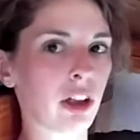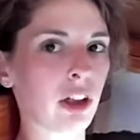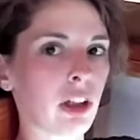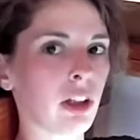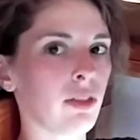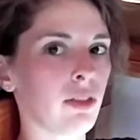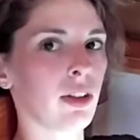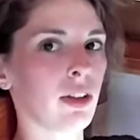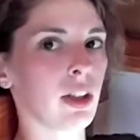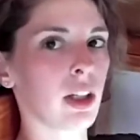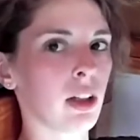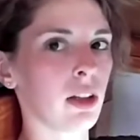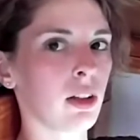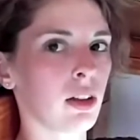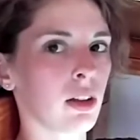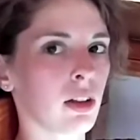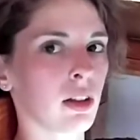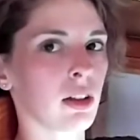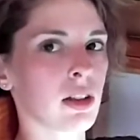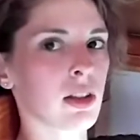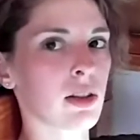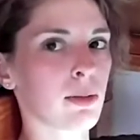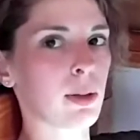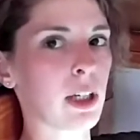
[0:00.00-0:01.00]
but
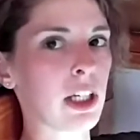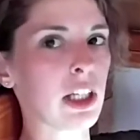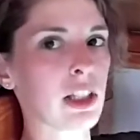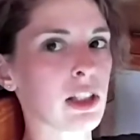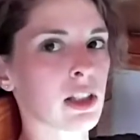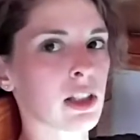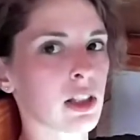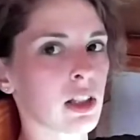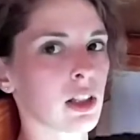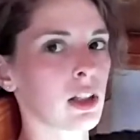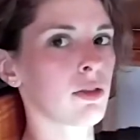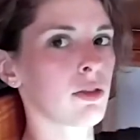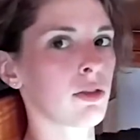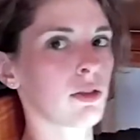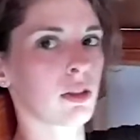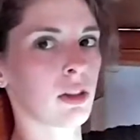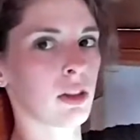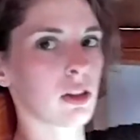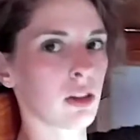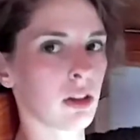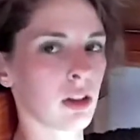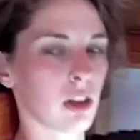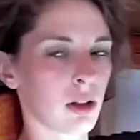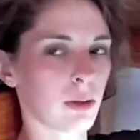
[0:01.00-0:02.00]
leaving a space
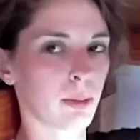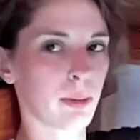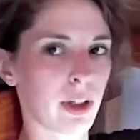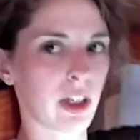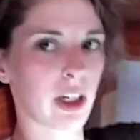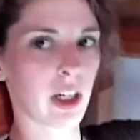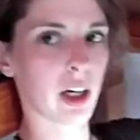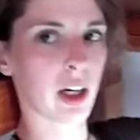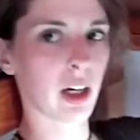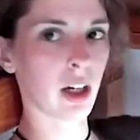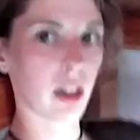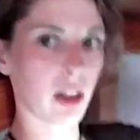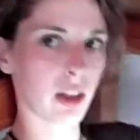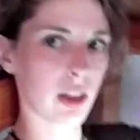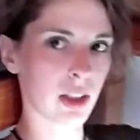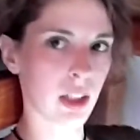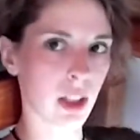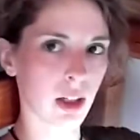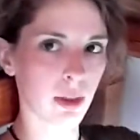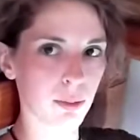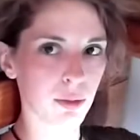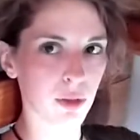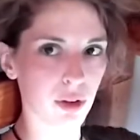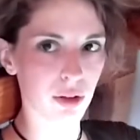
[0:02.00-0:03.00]
for a little bit of
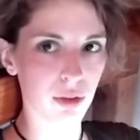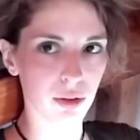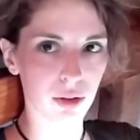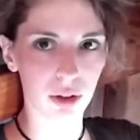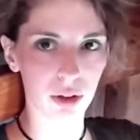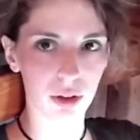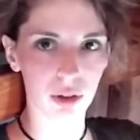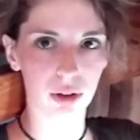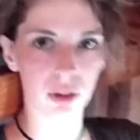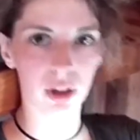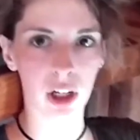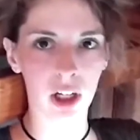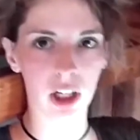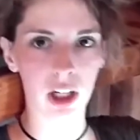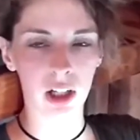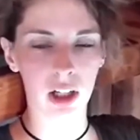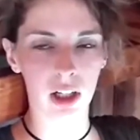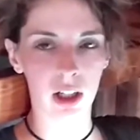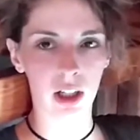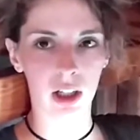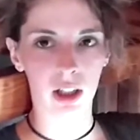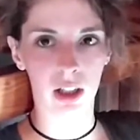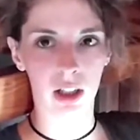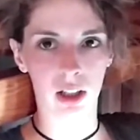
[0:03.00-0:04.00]
air to come through,
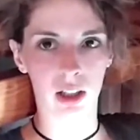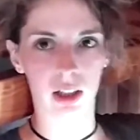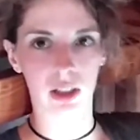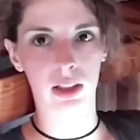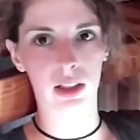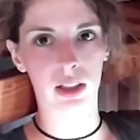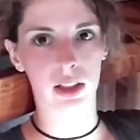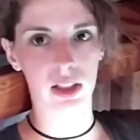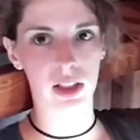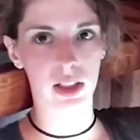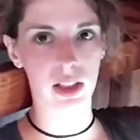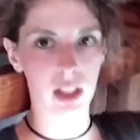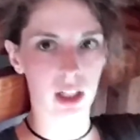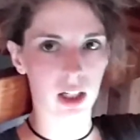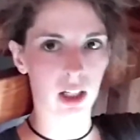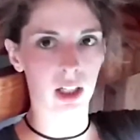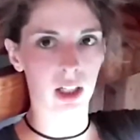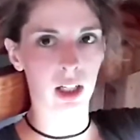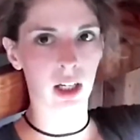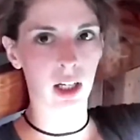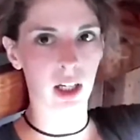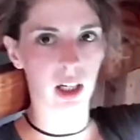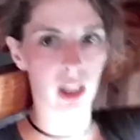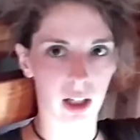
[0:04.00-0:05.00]
is
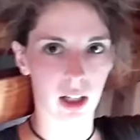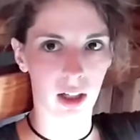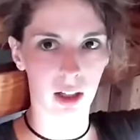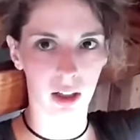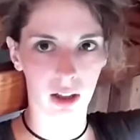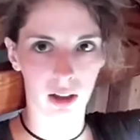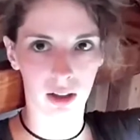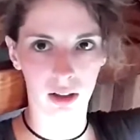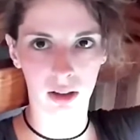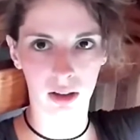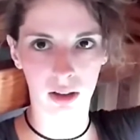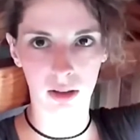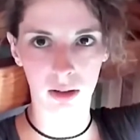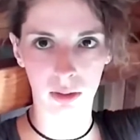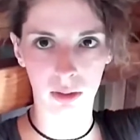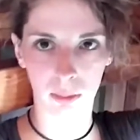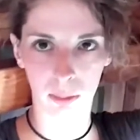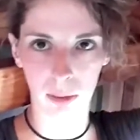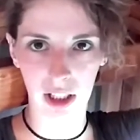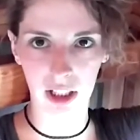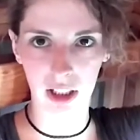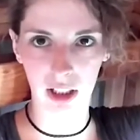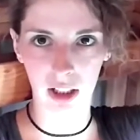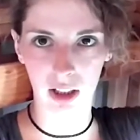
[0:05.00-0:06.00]
done, and
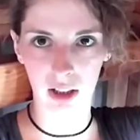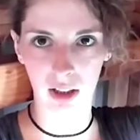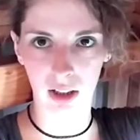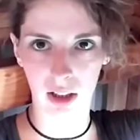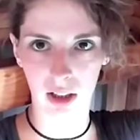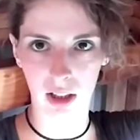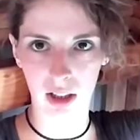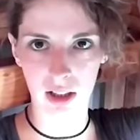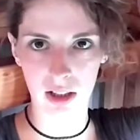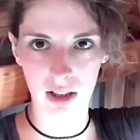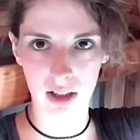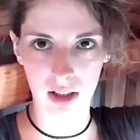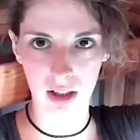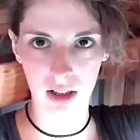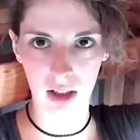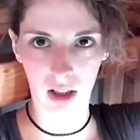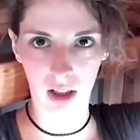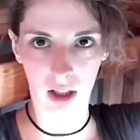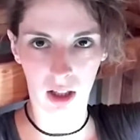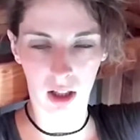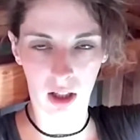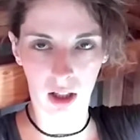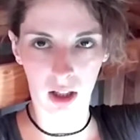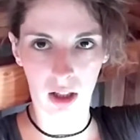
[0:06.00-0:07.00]
making
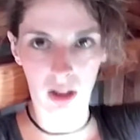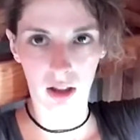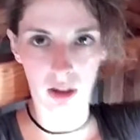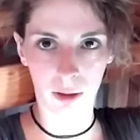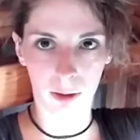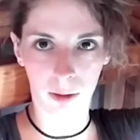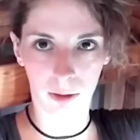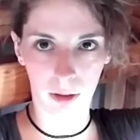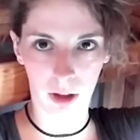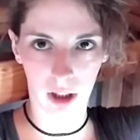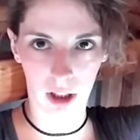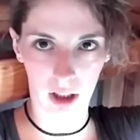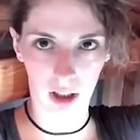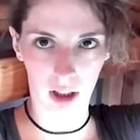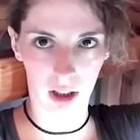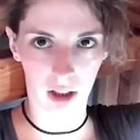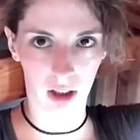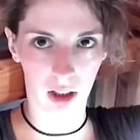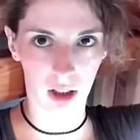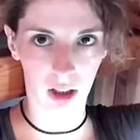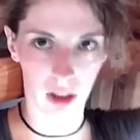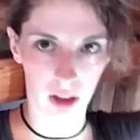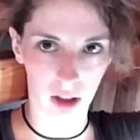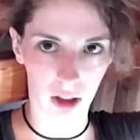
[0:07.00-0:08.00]
this
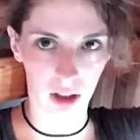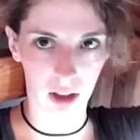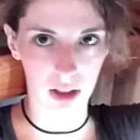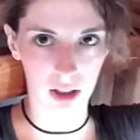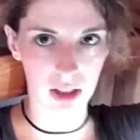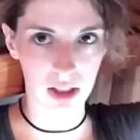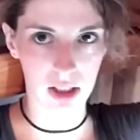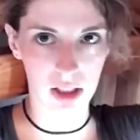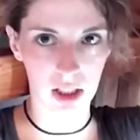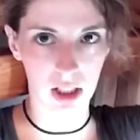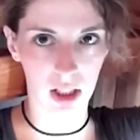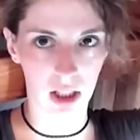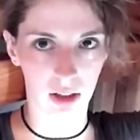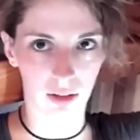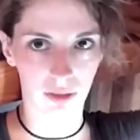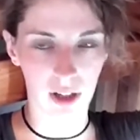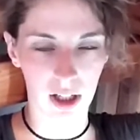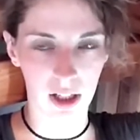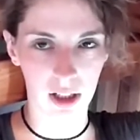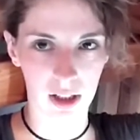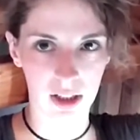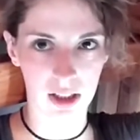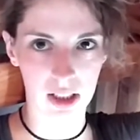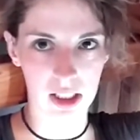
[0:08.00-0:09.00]
fit in here instead
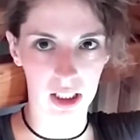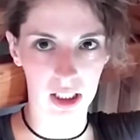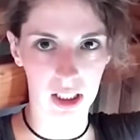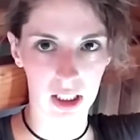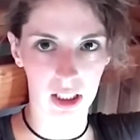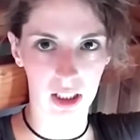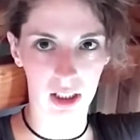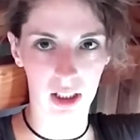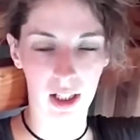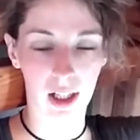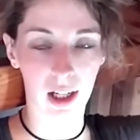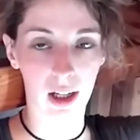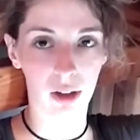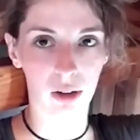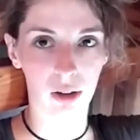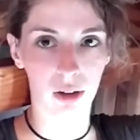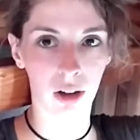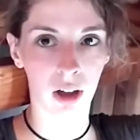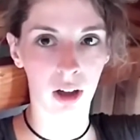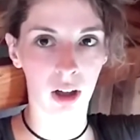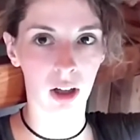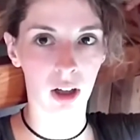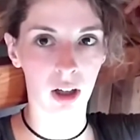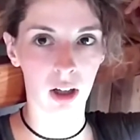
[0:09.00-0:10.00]
of sticking
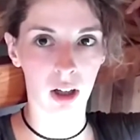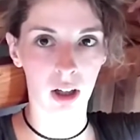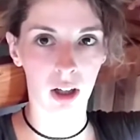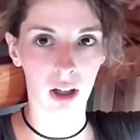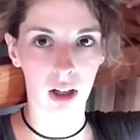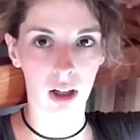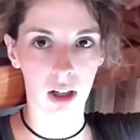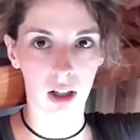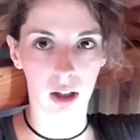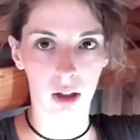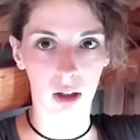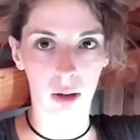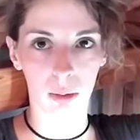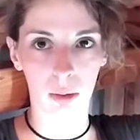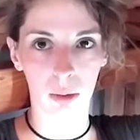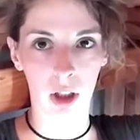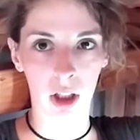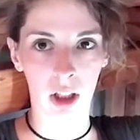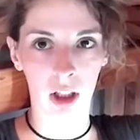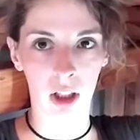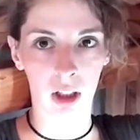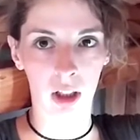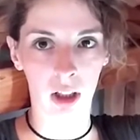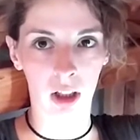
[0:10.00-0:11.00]
out
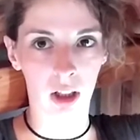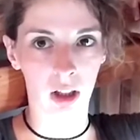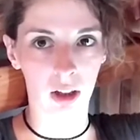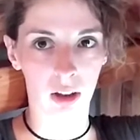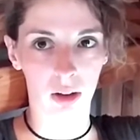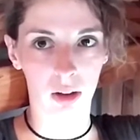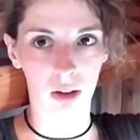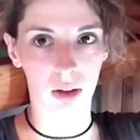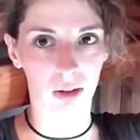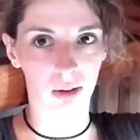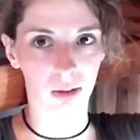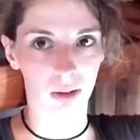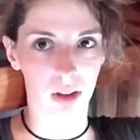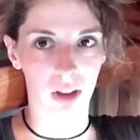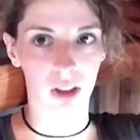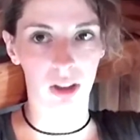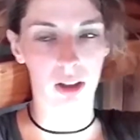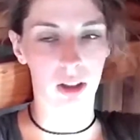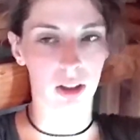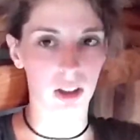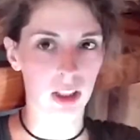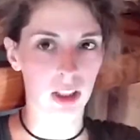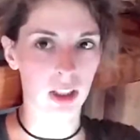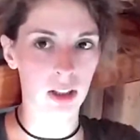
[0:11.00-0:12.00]
and making it look
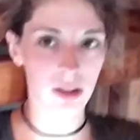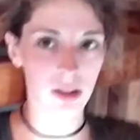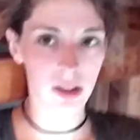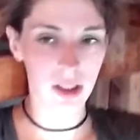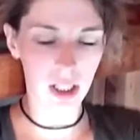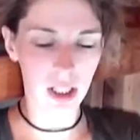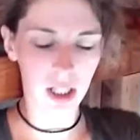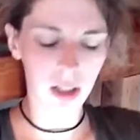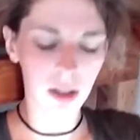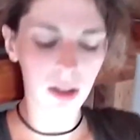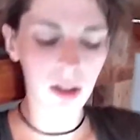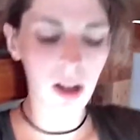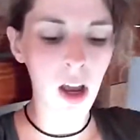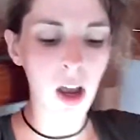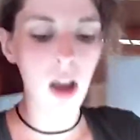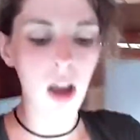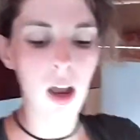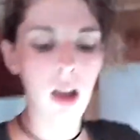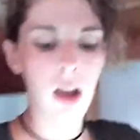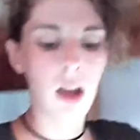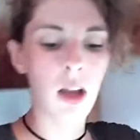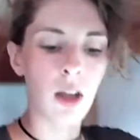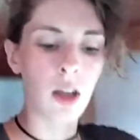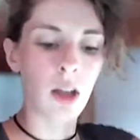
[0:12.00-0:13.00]
weird on the outside.
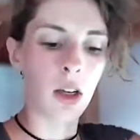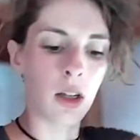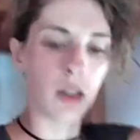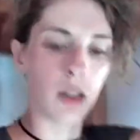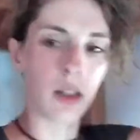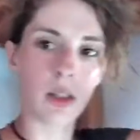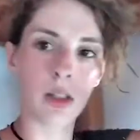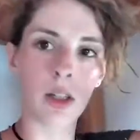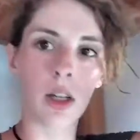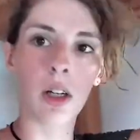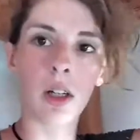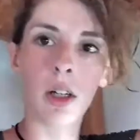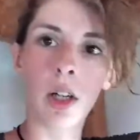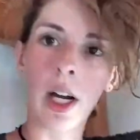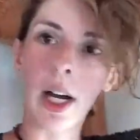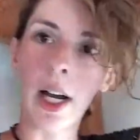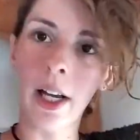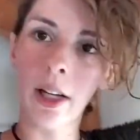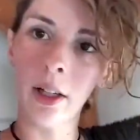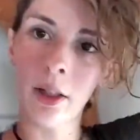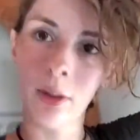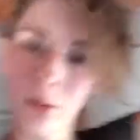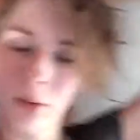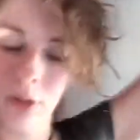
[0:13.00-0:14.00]

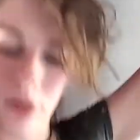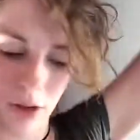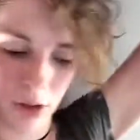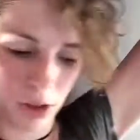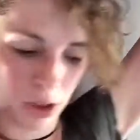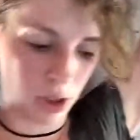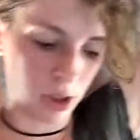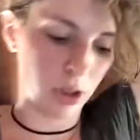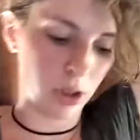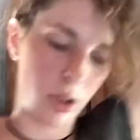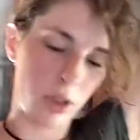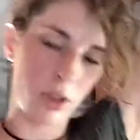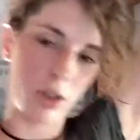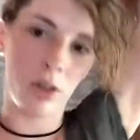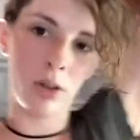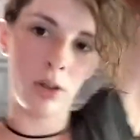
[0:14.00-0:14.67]
So I will show